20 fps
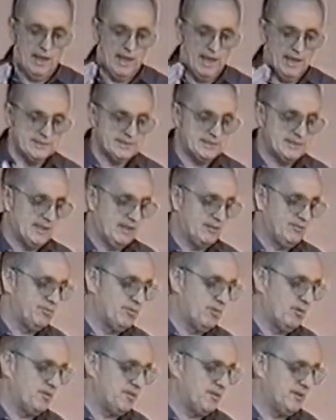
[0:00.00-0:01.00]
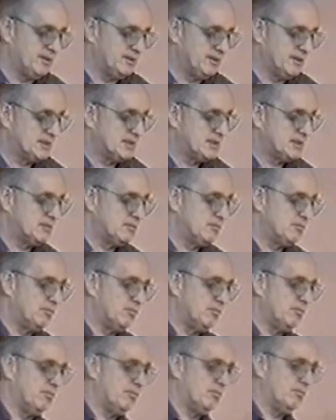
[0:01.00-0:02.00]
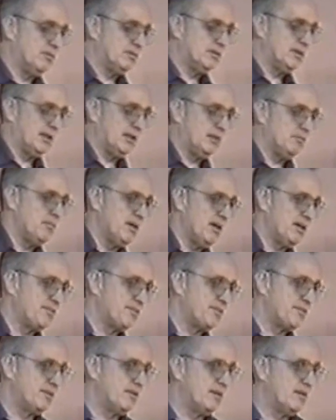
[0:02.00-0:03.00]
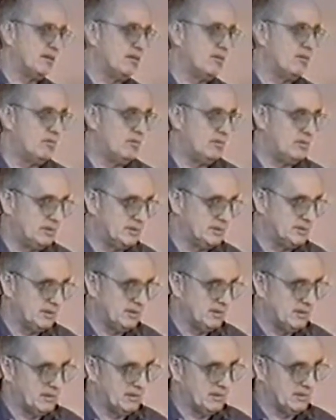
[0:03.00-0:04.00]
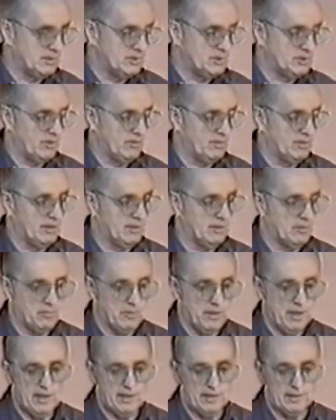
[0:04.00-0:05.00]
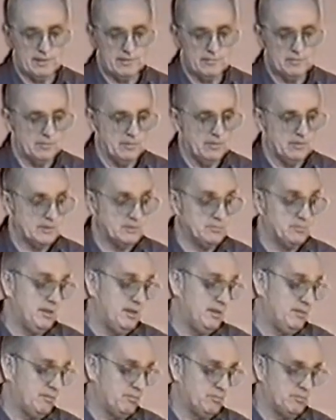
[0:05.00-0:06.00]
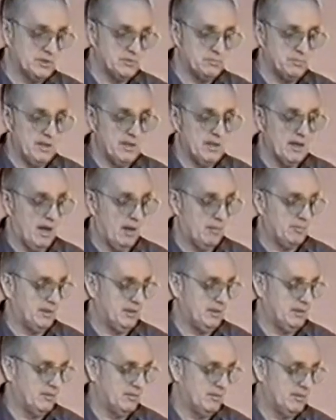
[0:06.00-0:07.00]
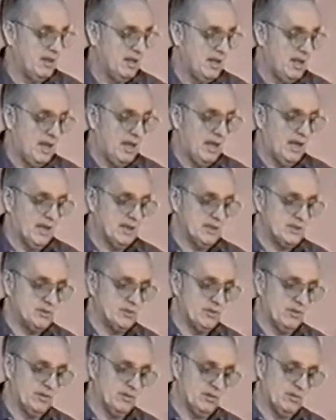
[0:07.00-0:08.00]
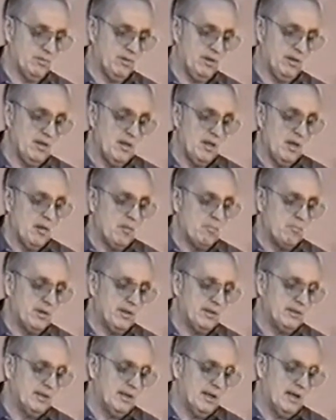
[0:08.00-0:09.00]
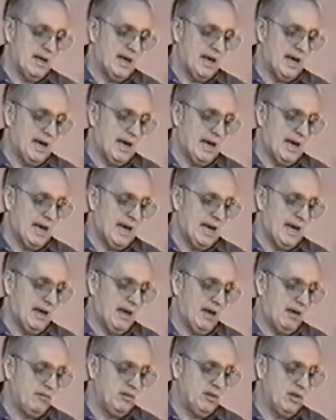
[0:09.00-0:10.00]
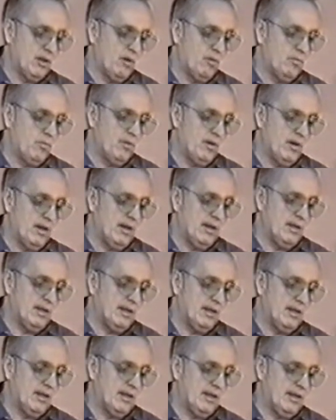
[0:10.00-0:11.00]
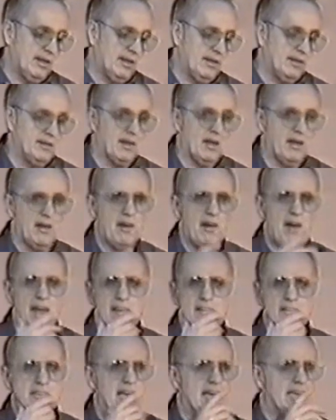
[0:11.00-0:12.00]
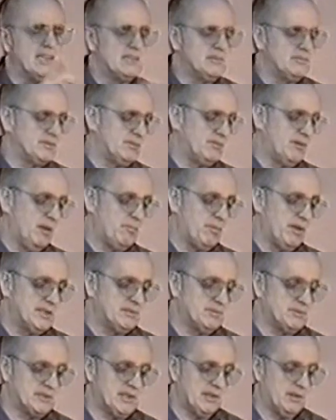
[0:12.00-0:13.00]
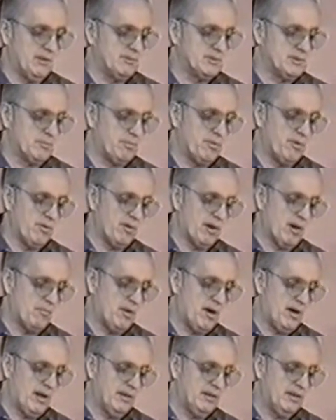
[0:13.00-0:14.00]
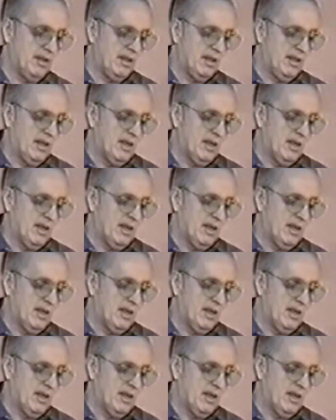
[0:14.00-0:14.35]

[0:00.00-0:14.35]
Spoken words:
as set forth in this little myth called Jonah and the Whale, as we commonly know it as Jonah and the Whale. But you know, I guess it was Lorraine Benson was telling, there was a program on